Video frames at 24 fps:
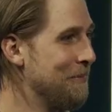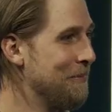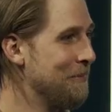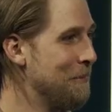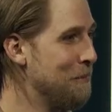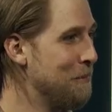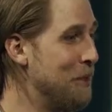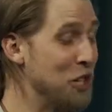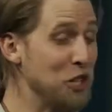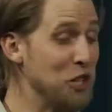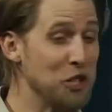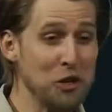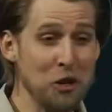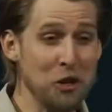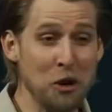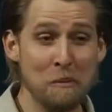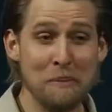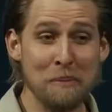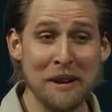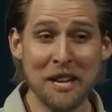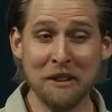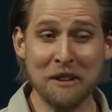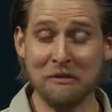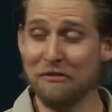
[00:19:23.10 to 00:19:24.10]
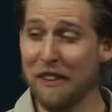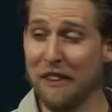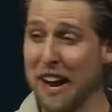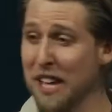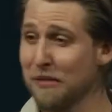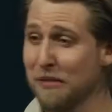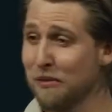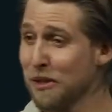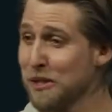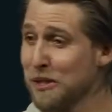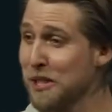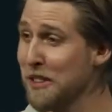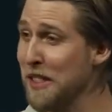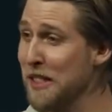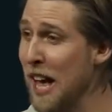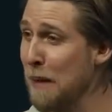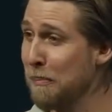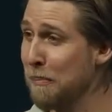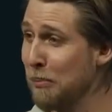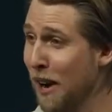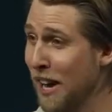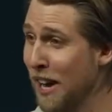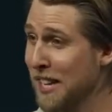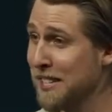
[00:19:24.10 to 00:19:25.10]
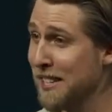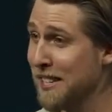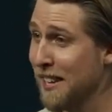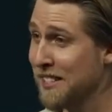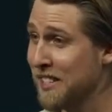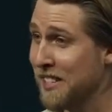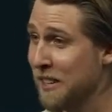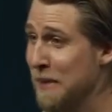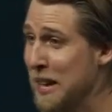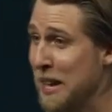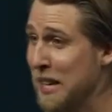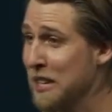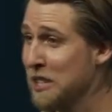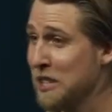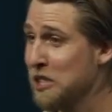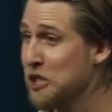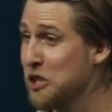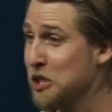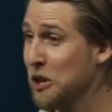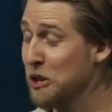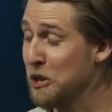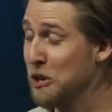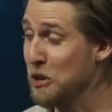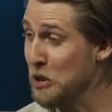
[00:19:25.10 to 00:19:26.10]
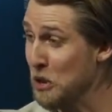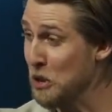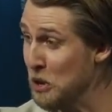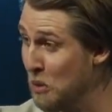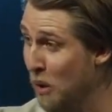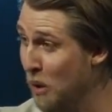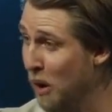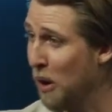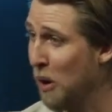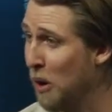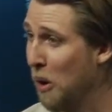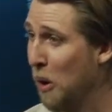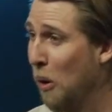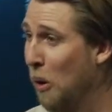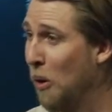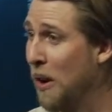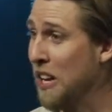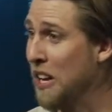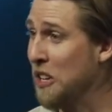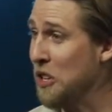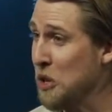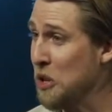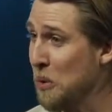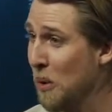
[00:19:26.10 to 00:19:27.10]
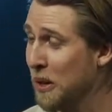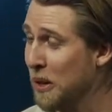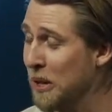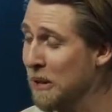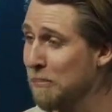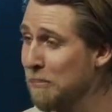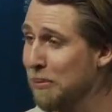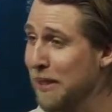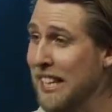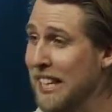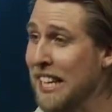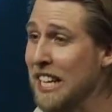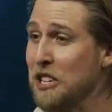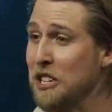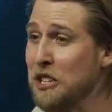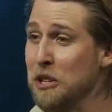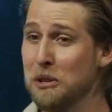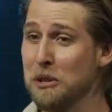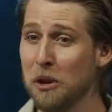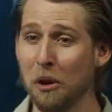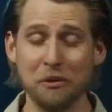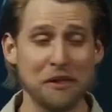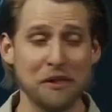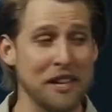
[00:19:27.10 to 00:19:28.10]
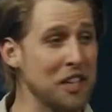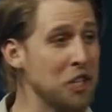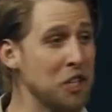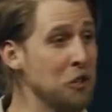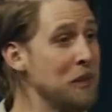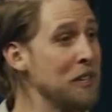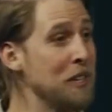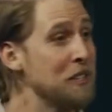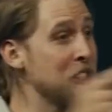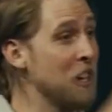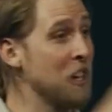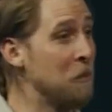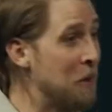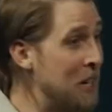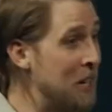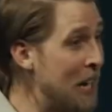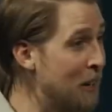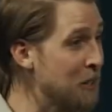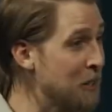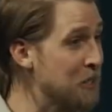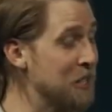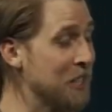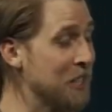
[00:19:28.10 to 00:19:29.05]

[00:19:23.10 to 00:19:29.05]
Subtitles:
But you being faithful to that process and making sure you are whole and you are complete and you don't think you need someone else to